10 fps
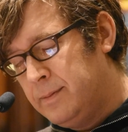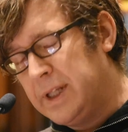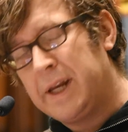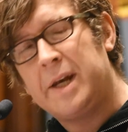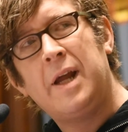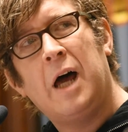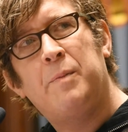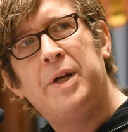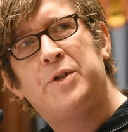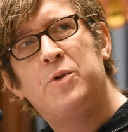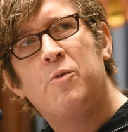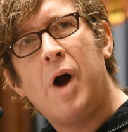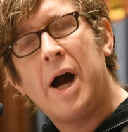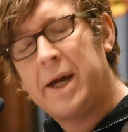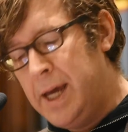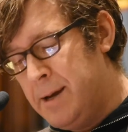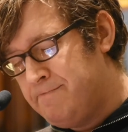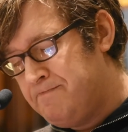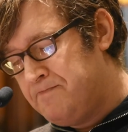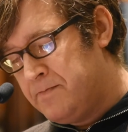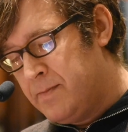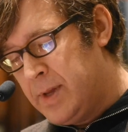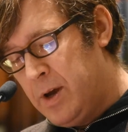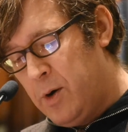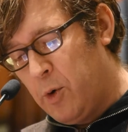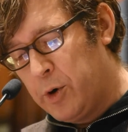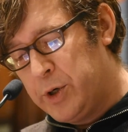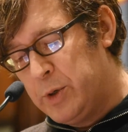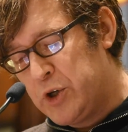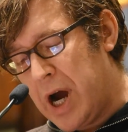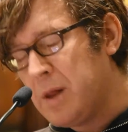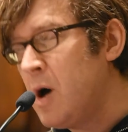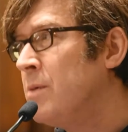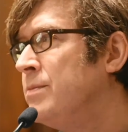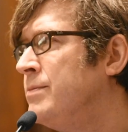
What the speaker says: Let it not be too rocky or too shallow.